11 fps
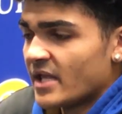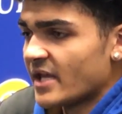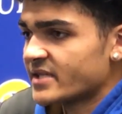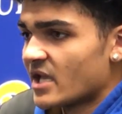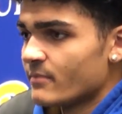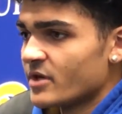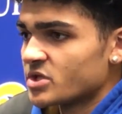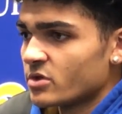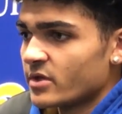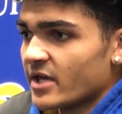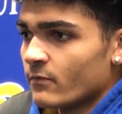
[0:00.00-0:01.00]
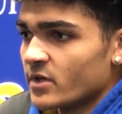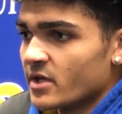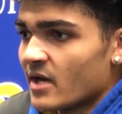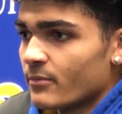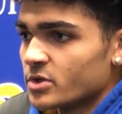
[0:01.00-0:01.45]
and that's got to make sure, like, when
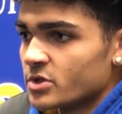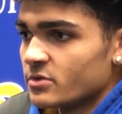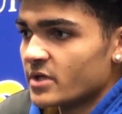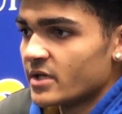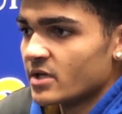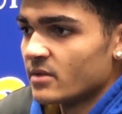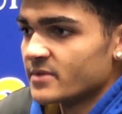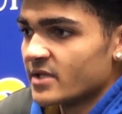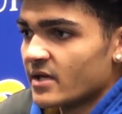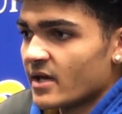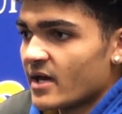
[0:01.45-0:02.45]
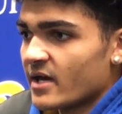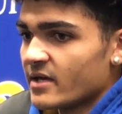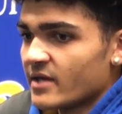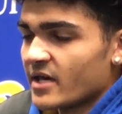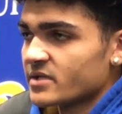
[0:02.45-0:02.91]
the opportunity comes, that I
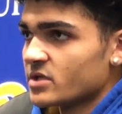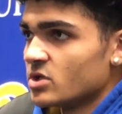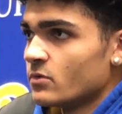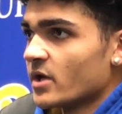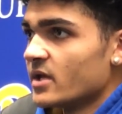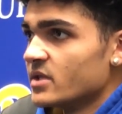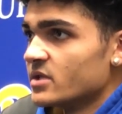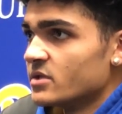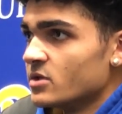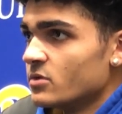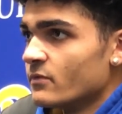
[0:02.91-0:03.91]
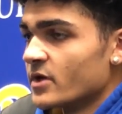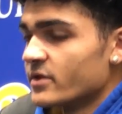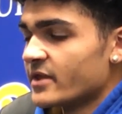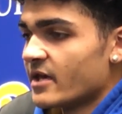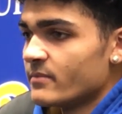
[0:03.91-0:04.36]
execute what I need to do,
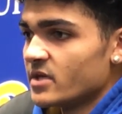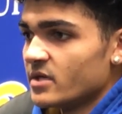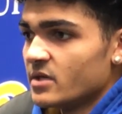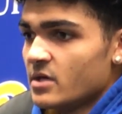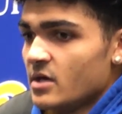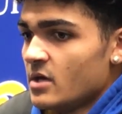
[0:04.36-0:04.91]
whether that be